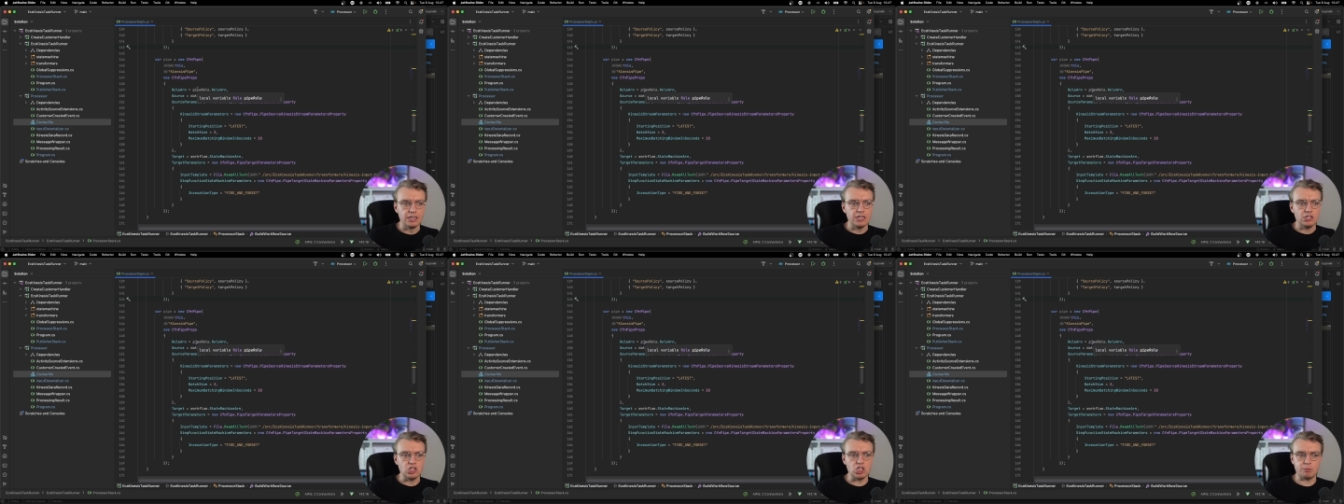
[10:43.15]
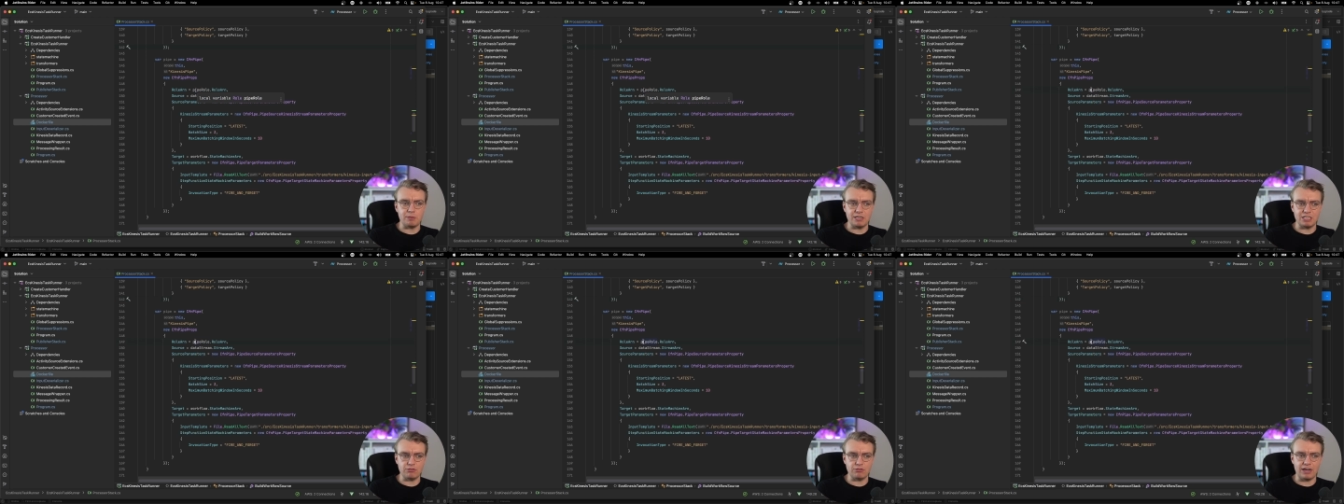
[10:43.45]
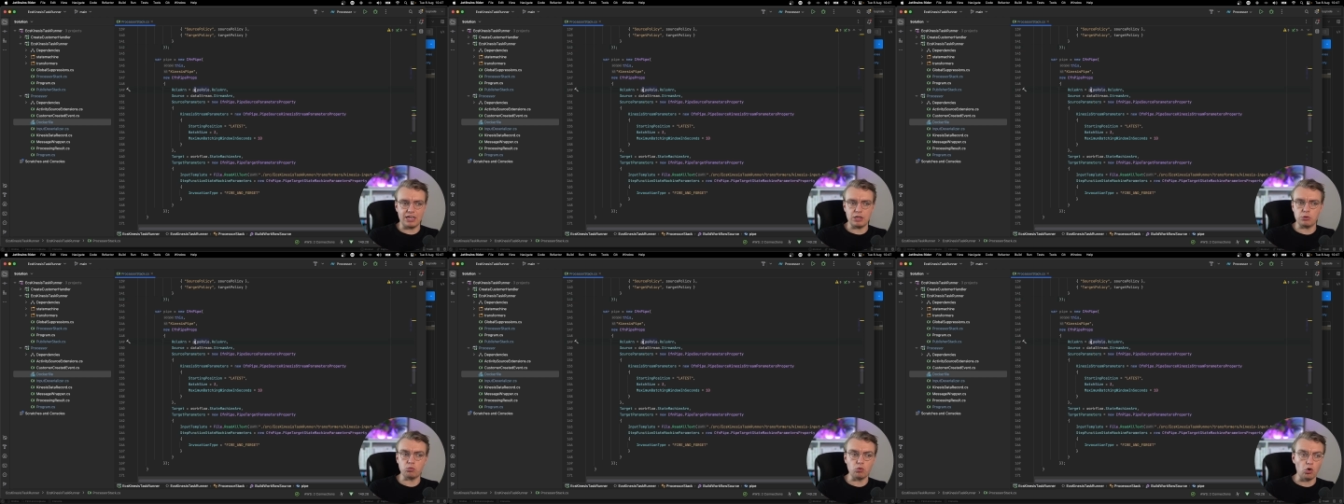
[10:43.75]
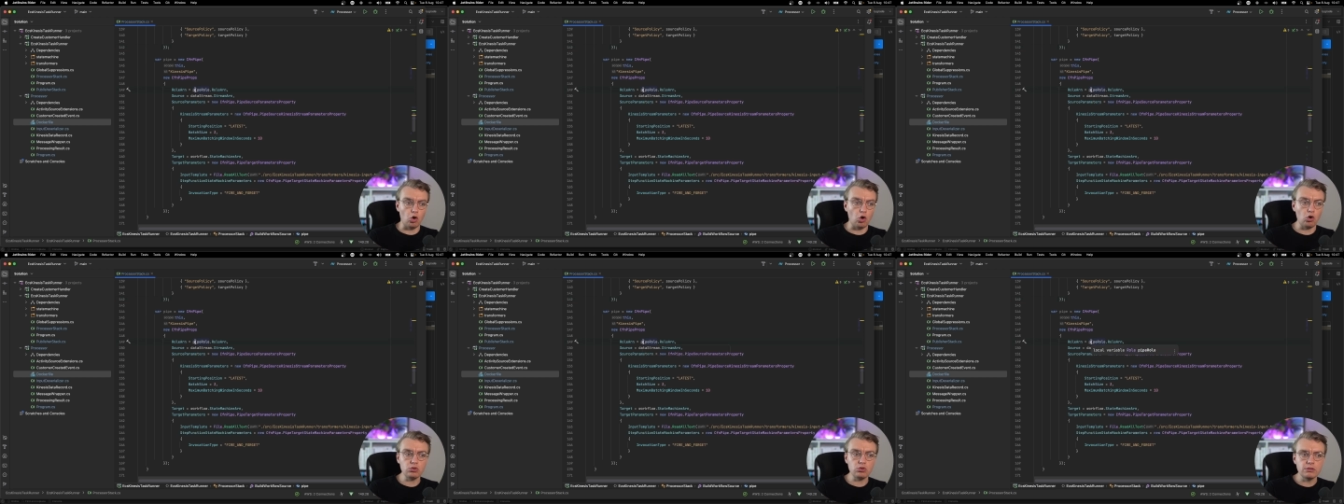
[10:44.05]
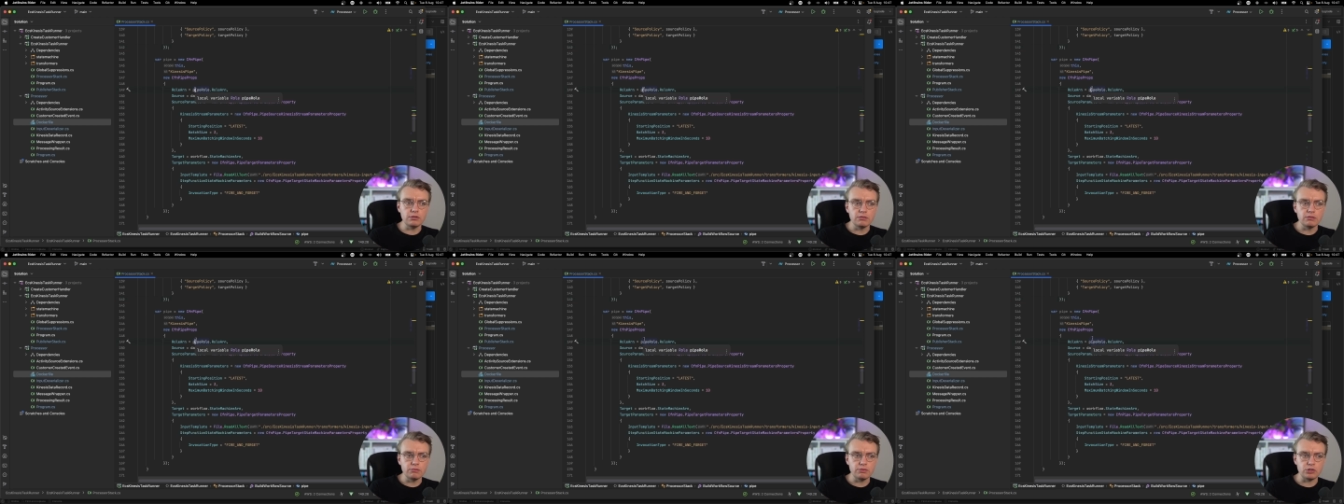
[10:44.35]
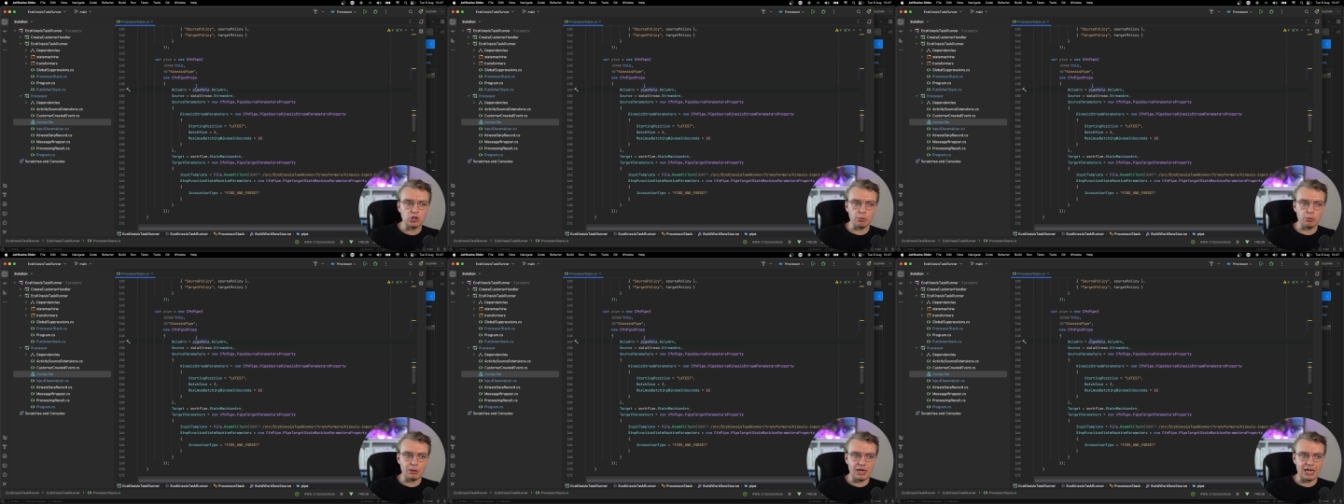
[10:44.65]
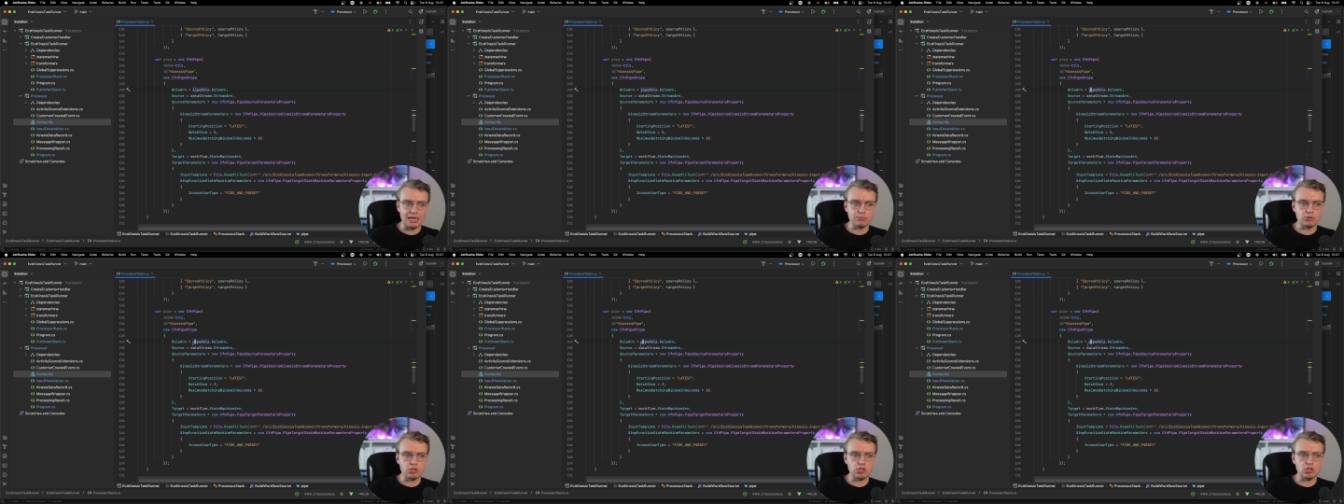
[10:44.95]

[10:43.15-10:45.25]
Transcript: You specify the role for your pipe to